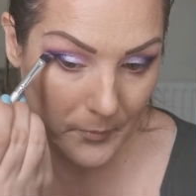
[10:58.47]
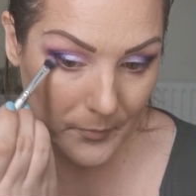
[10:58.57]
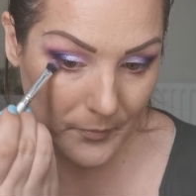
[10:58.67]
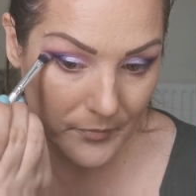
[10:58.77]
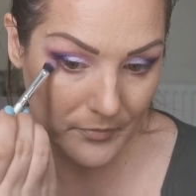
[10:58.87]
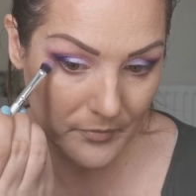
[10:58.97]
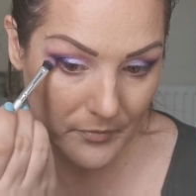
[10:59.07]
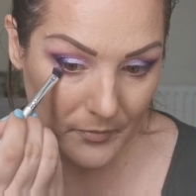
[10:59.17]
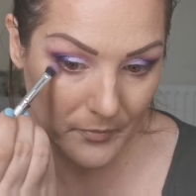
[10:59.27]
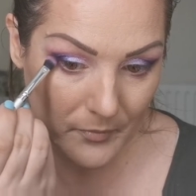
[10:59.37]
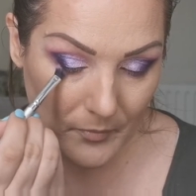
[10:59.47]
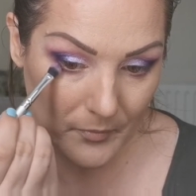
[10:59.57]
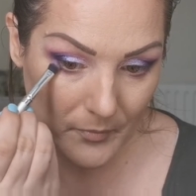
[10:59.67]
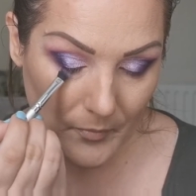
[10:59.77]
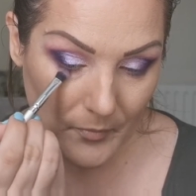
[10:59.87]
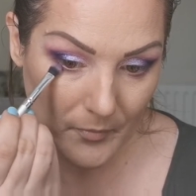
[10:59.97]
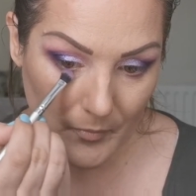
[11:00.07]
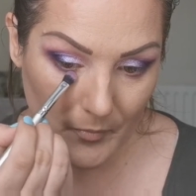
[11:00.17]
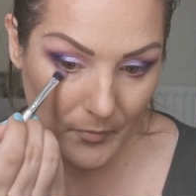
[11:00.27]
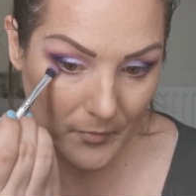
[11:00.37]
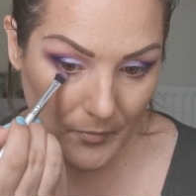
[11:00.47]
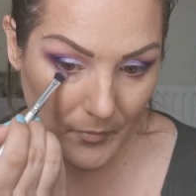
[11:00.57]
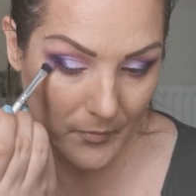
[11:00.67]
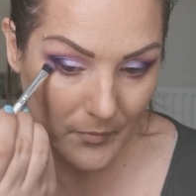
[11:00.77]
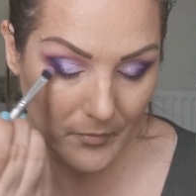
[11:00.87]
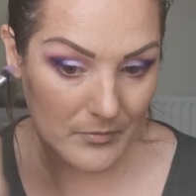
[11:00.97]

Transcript: Nothing is said.